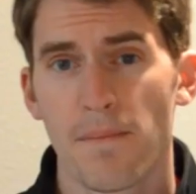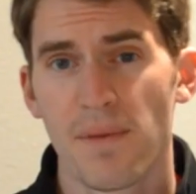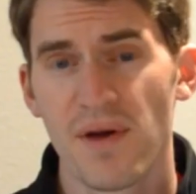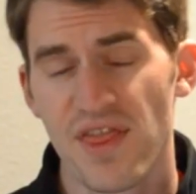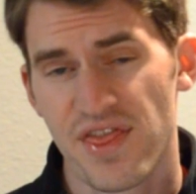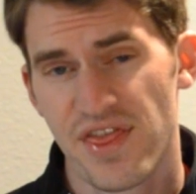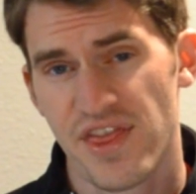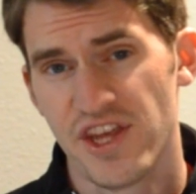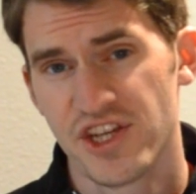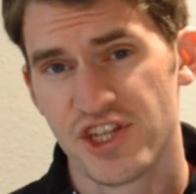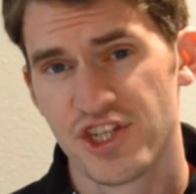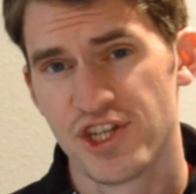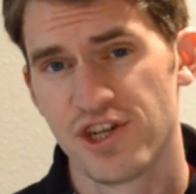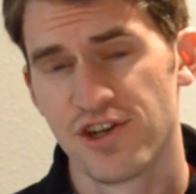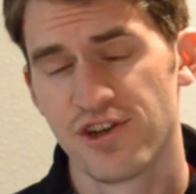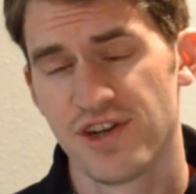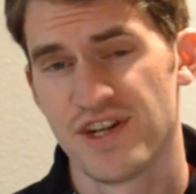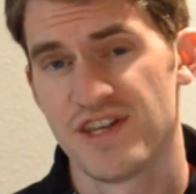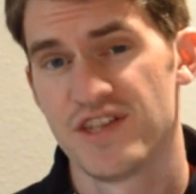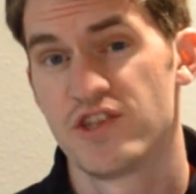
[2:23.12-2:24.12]
But this
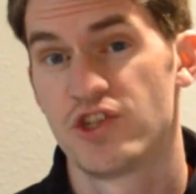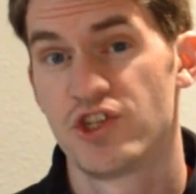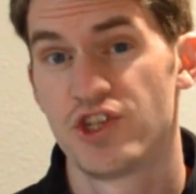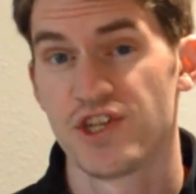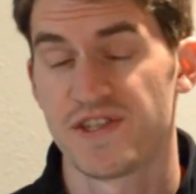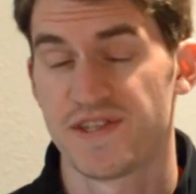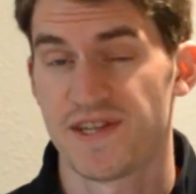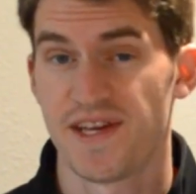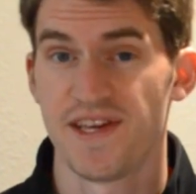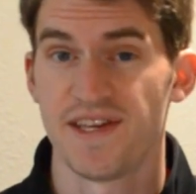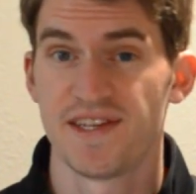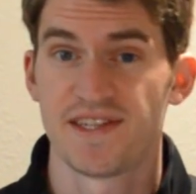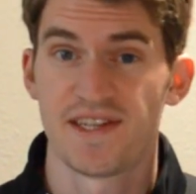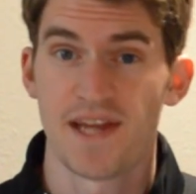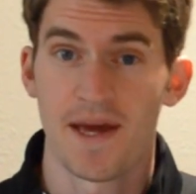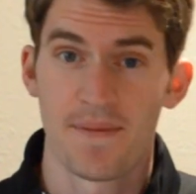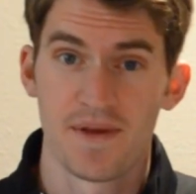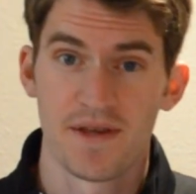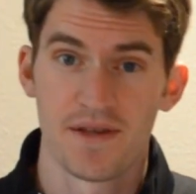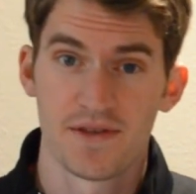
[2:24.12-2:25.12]
year is just a
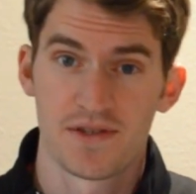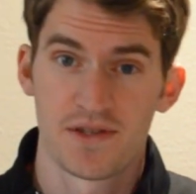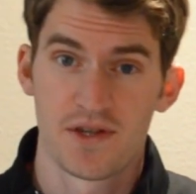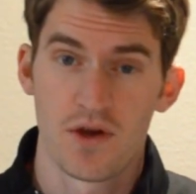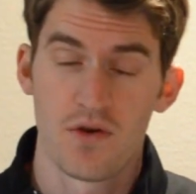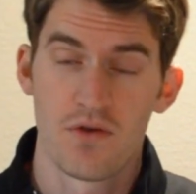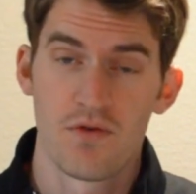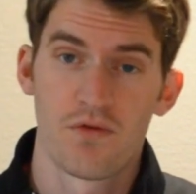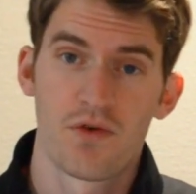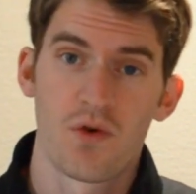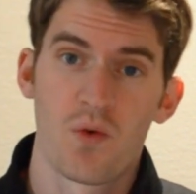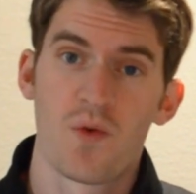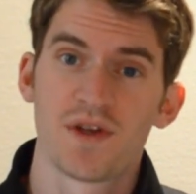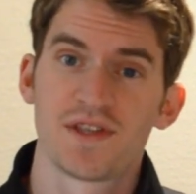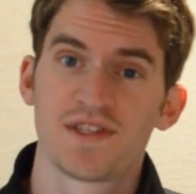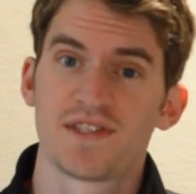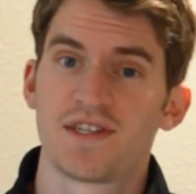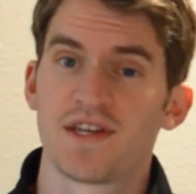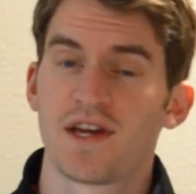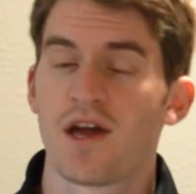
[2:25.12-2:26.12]
stepping stone for
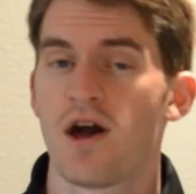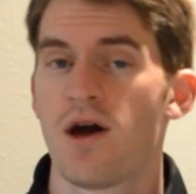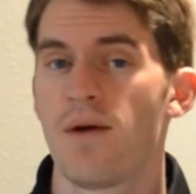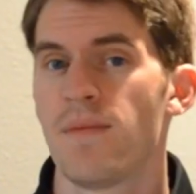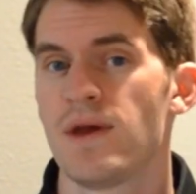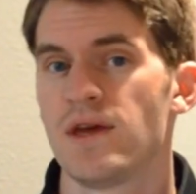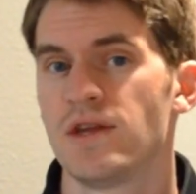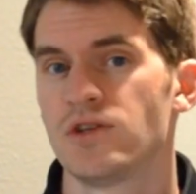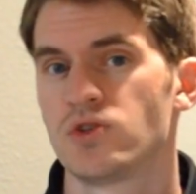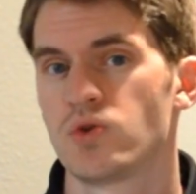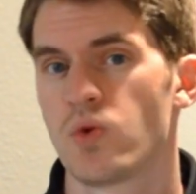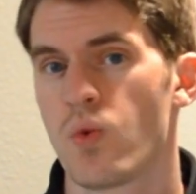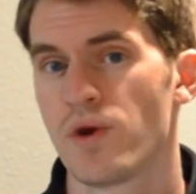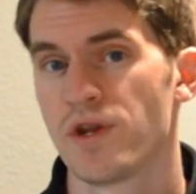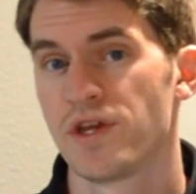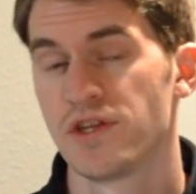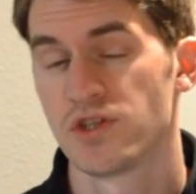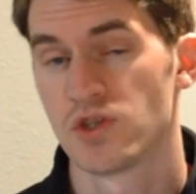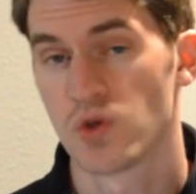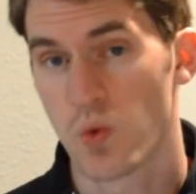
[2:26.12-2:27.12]
what's to come in
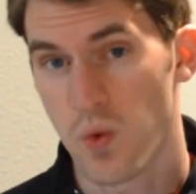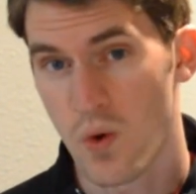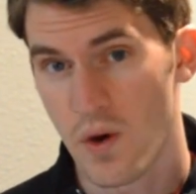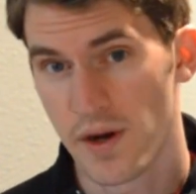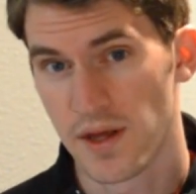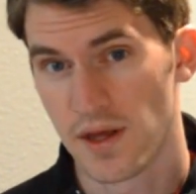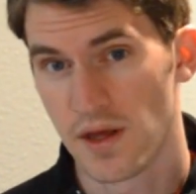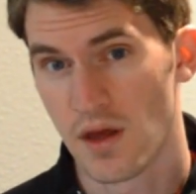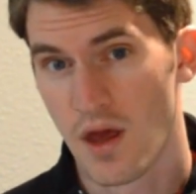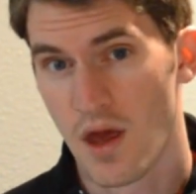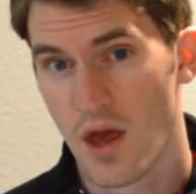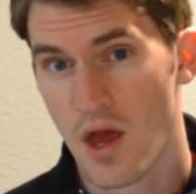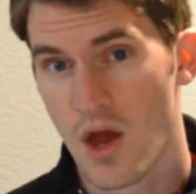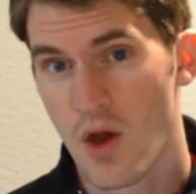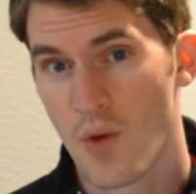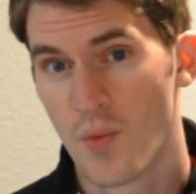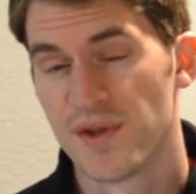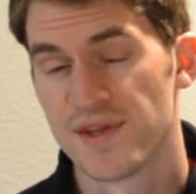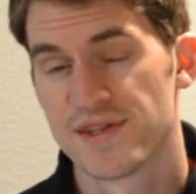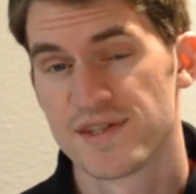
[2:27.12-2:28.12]
2020
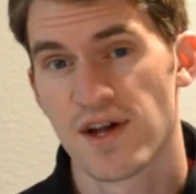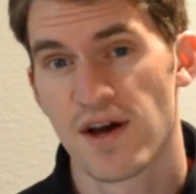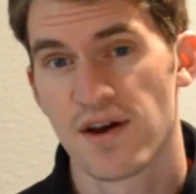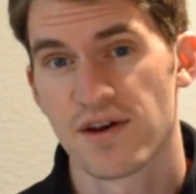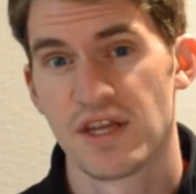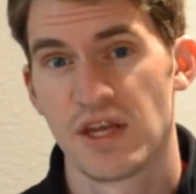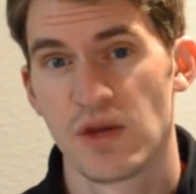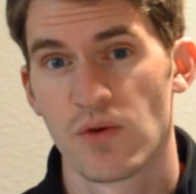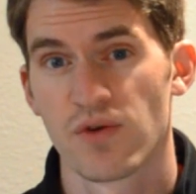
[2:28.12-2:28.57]
when Saucony